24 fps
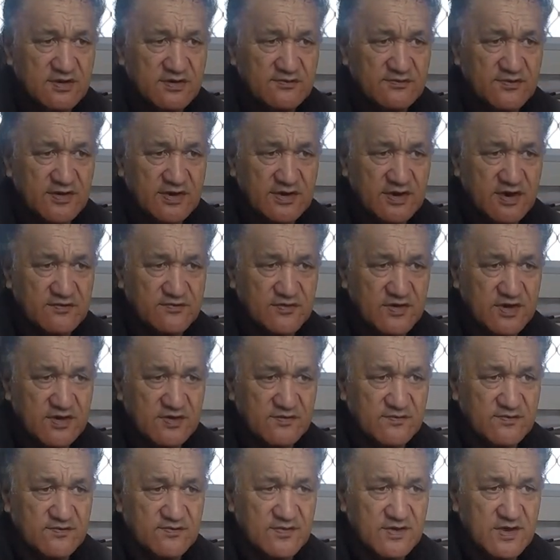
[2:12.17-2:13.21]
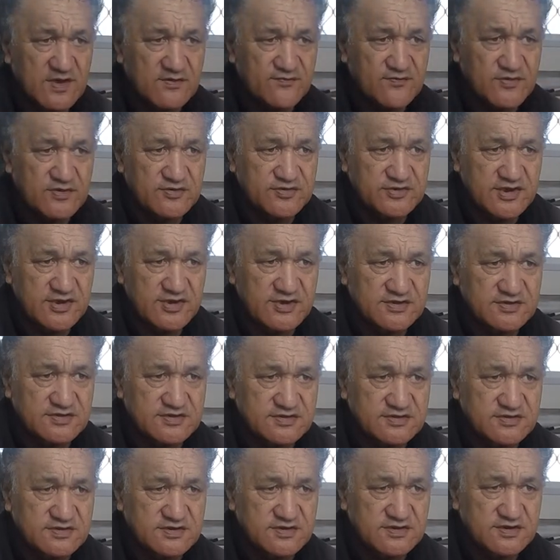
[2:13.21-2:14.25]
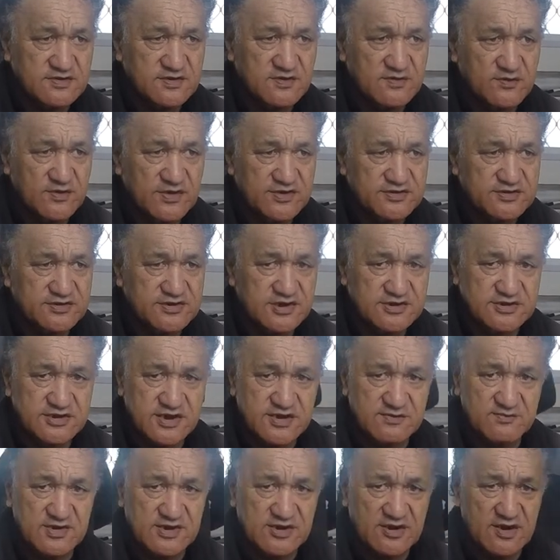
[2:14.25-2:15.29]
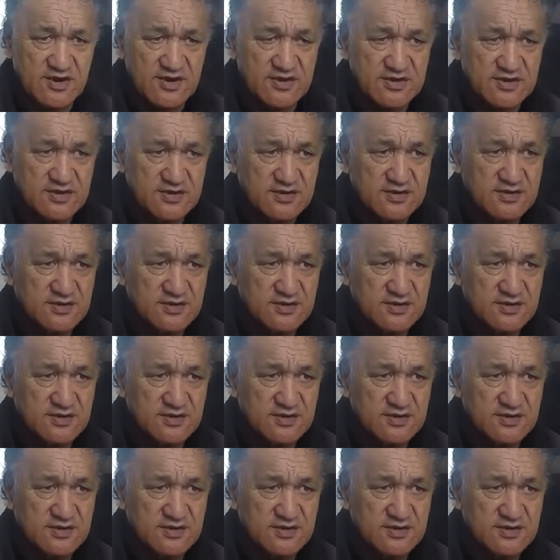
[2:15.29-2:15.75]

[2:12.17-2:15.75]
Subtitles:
run over a few things with Te Tii Marae